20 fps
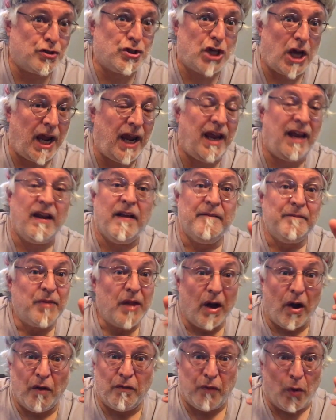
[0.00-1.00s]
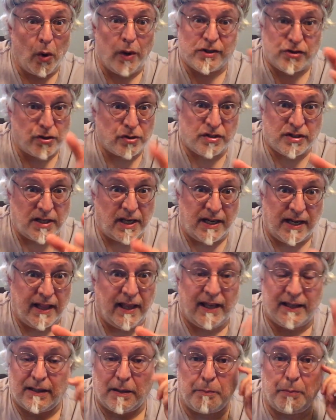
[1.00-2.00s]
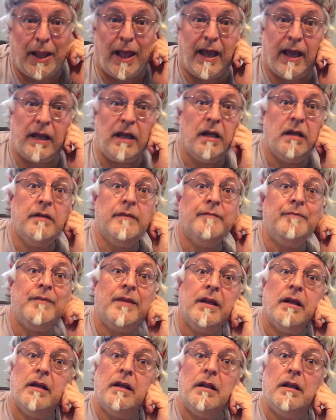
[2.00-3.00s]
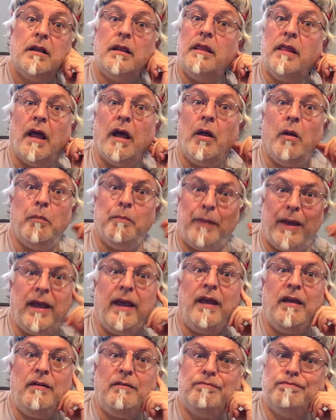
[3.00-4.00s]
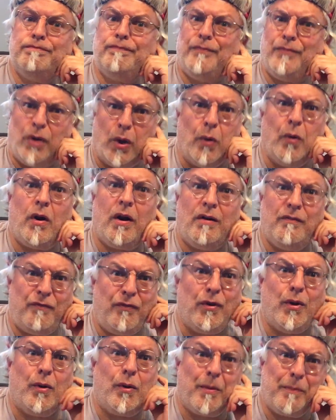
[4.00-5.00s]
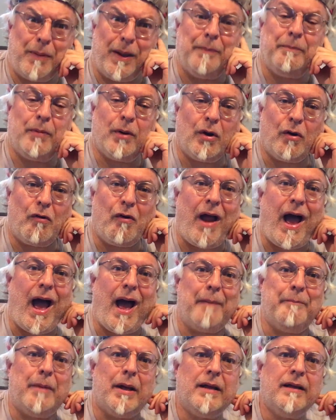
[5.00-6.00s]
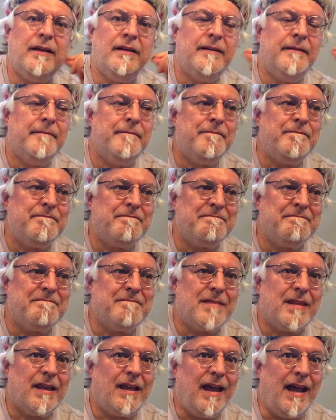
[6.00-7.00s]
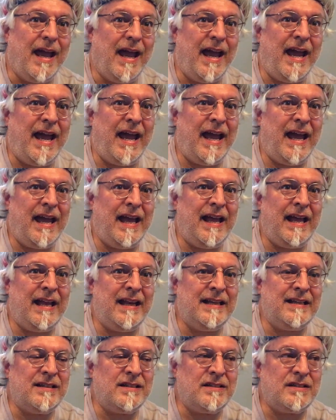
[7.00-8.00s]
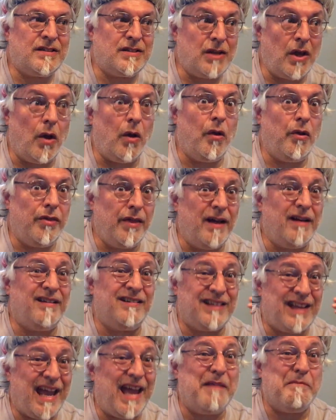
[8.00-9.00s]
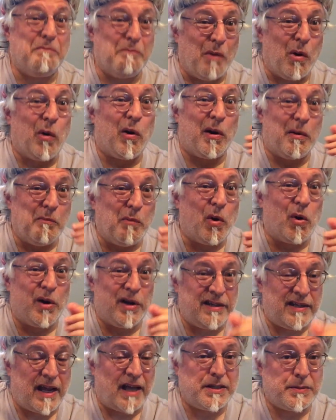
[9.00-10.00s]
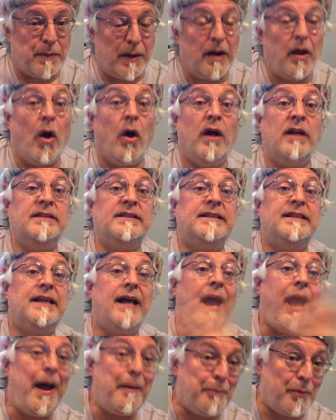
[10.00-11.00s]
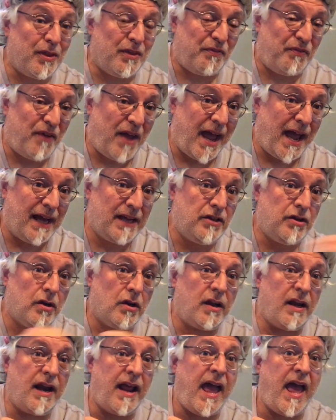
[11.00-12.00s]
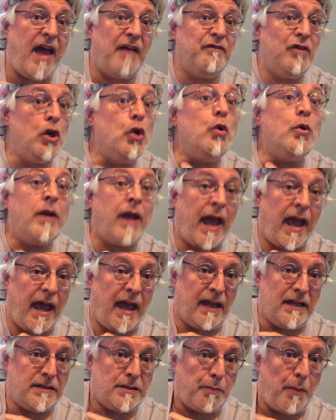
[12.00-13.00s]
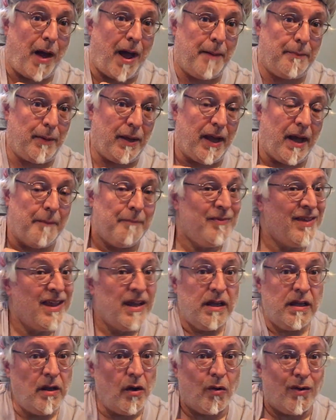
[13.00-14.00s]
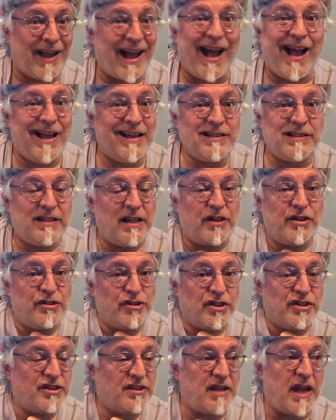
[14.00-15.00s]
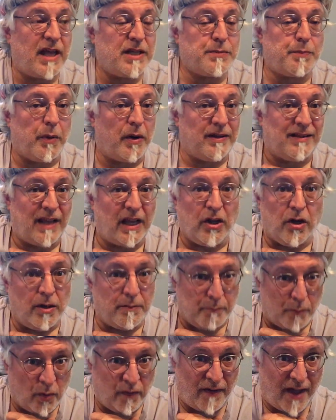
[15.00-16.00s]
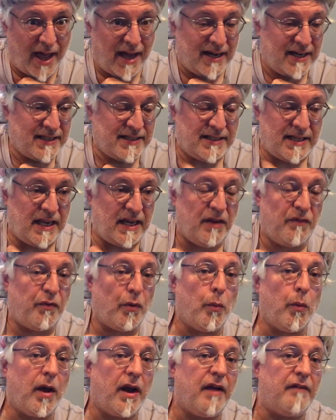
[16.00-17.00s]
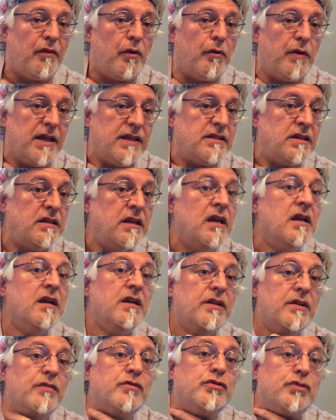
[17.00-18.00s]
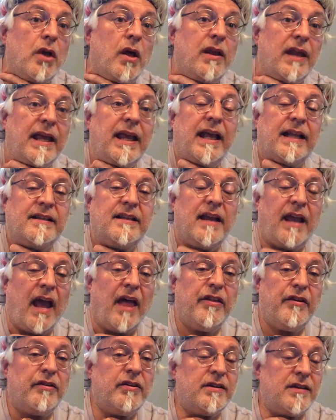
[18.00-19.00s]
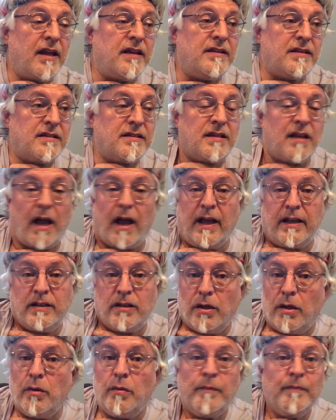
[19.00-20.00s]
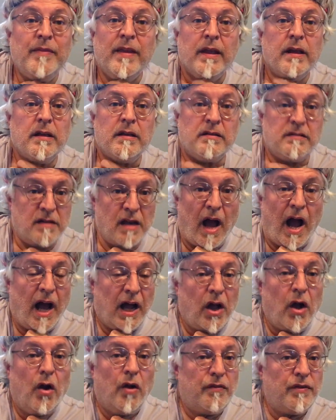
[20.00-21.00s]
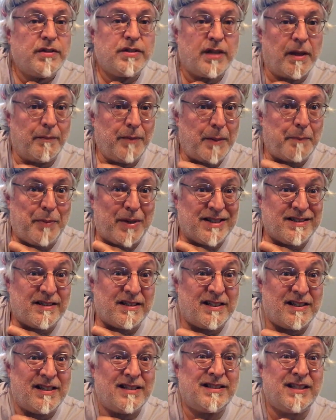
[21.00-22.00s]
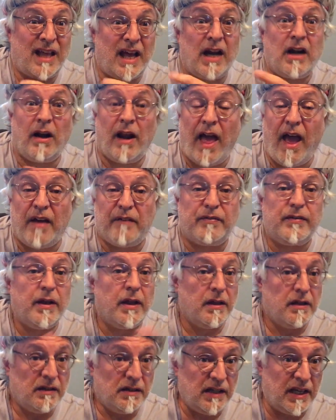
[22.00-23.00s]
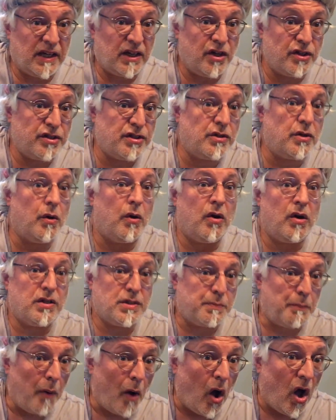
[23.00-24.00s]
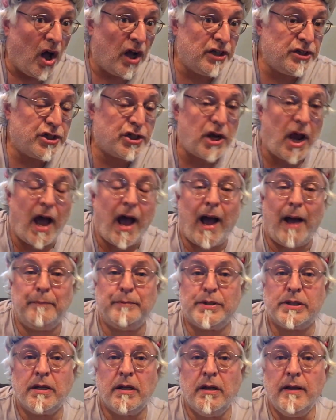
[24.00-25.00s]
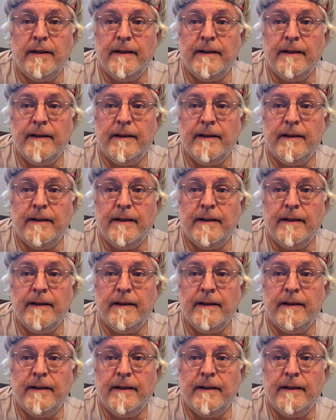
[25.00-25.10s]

chain avoid your city like the plague, there'll be fewer and fewer people to rob. And so they'll get more and more desperate. On top of the fact, you're going to have new gangs popping up. You know, guys that are just desperate. They couldn't move out of the city for whatever reason. So they get together and they decide to knock over some of the businesses that are left. Liquor stores, pawn shops,